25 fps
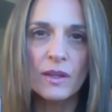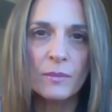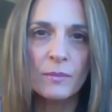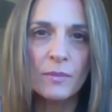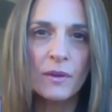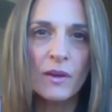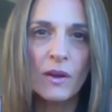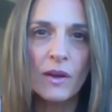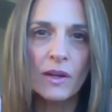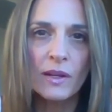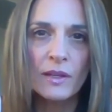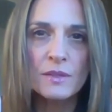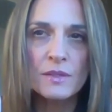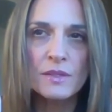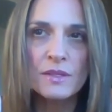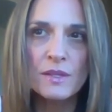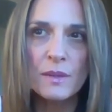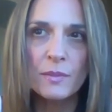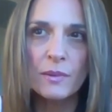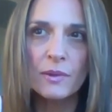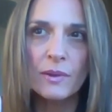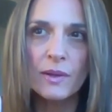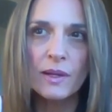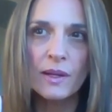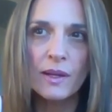applying and
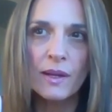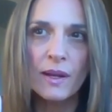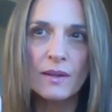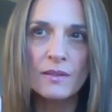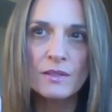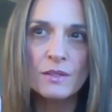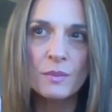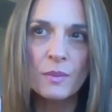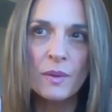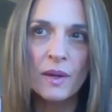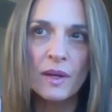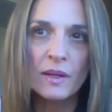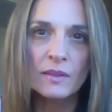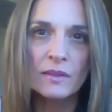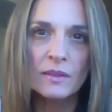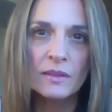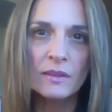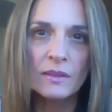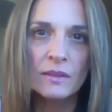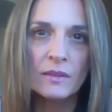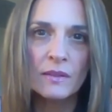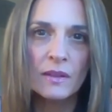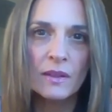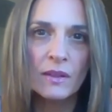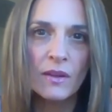separating aspect,
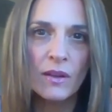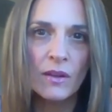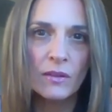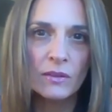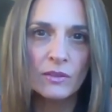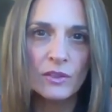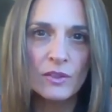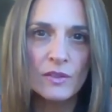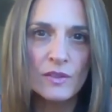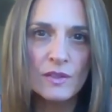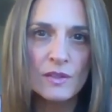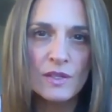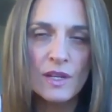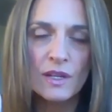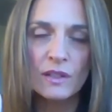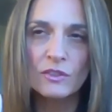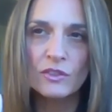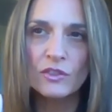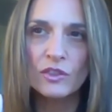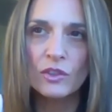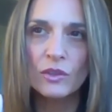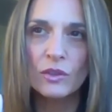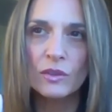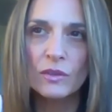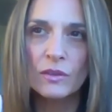and then I'll just
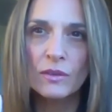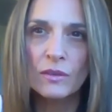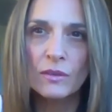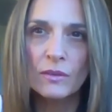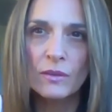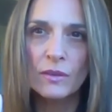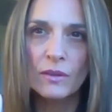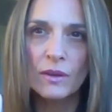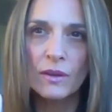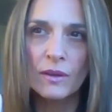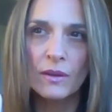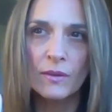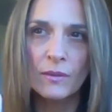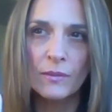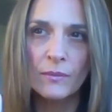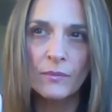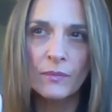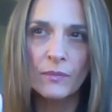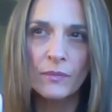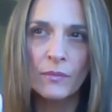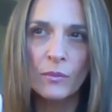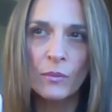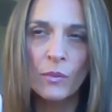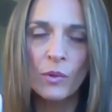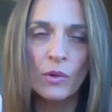touch on
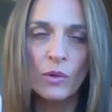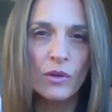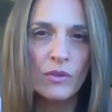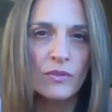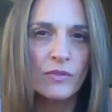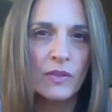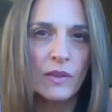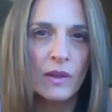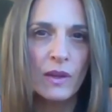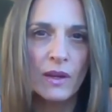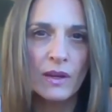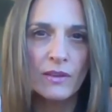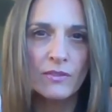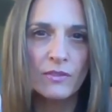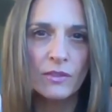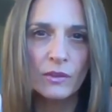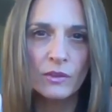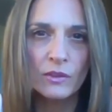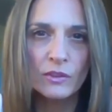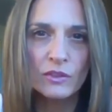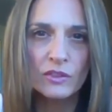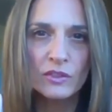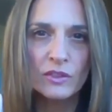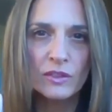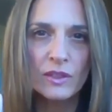more of the
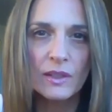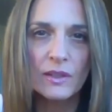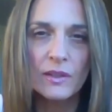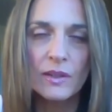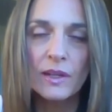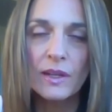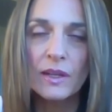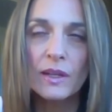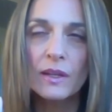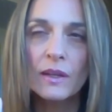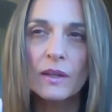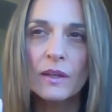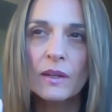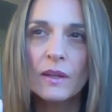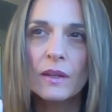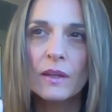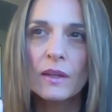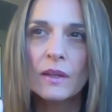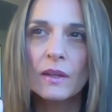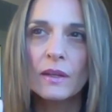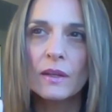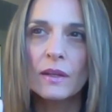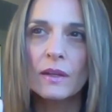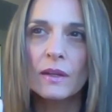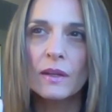evolutionary
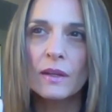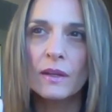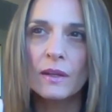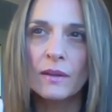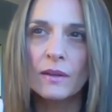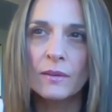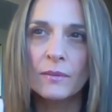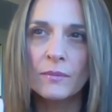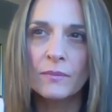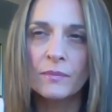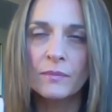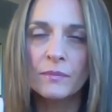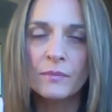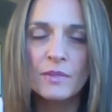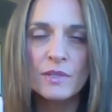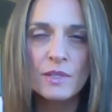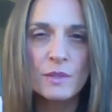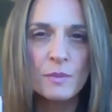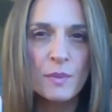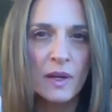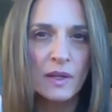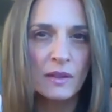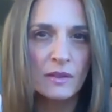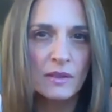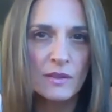
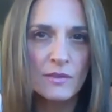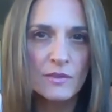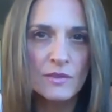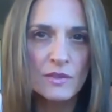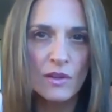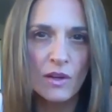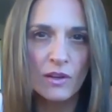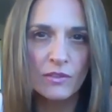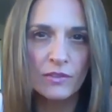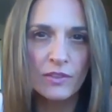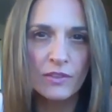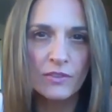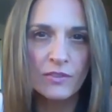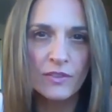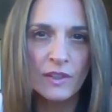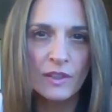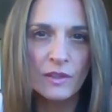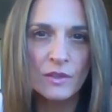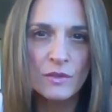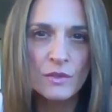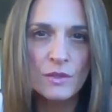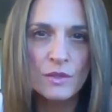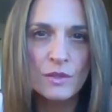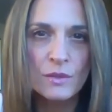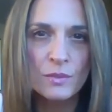perspectives of a
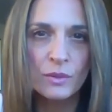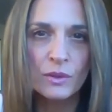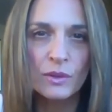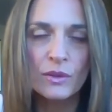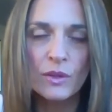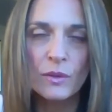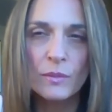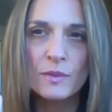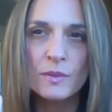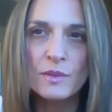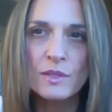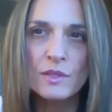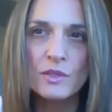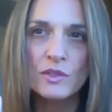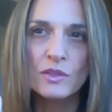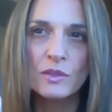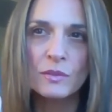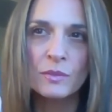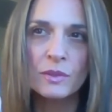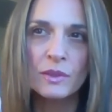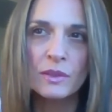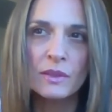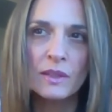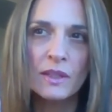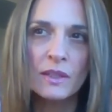Venus-Pluto opposition.
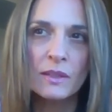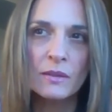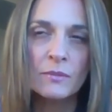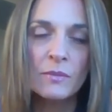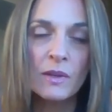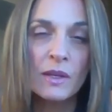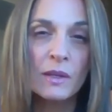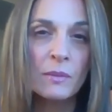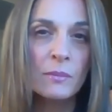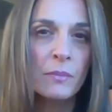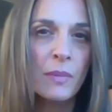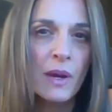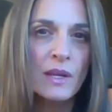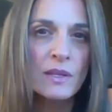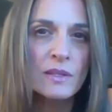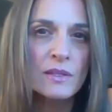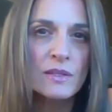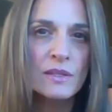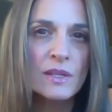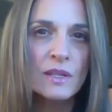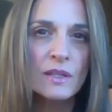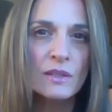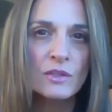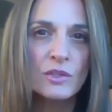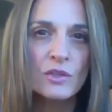But in
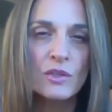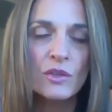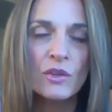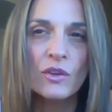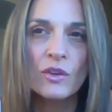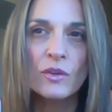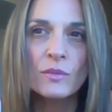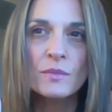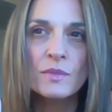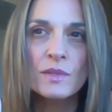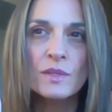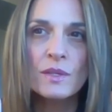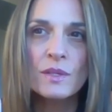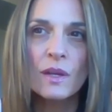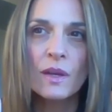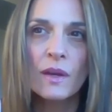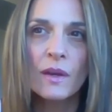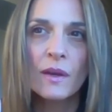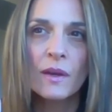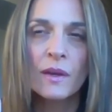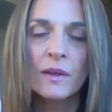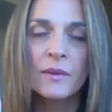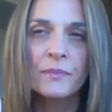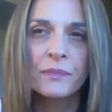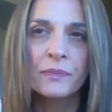basic terms,
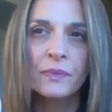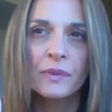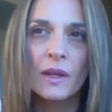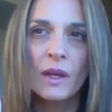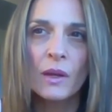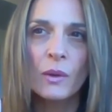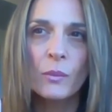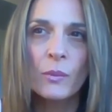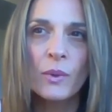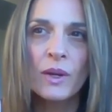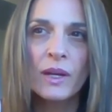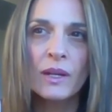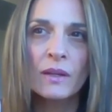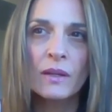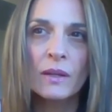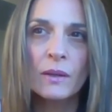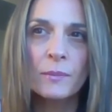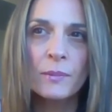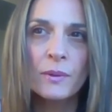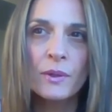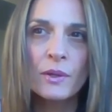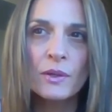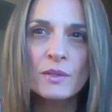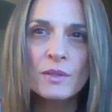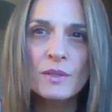when a
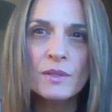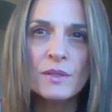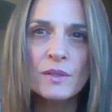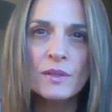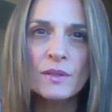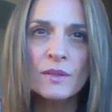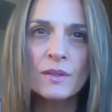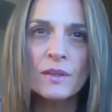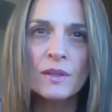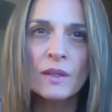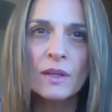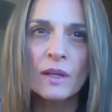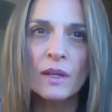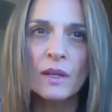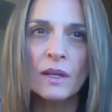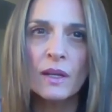person